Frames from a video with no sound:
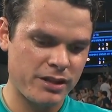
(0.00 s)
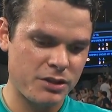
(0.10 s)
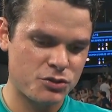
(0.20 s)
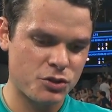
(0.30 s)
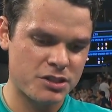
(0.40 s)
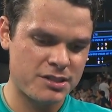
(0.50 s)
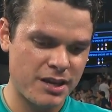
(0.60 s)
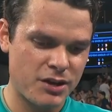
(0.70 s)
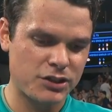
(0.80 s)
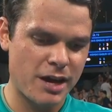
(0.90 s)
that you sort of
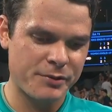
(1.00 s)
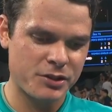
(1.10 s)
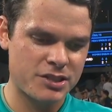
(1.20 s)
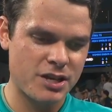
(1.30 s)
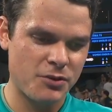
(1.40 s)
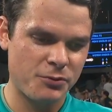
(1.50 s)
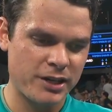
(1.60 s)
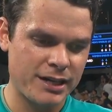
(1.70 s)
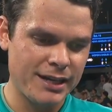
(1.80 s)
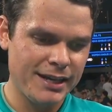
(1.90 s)
stay on top of yourself. And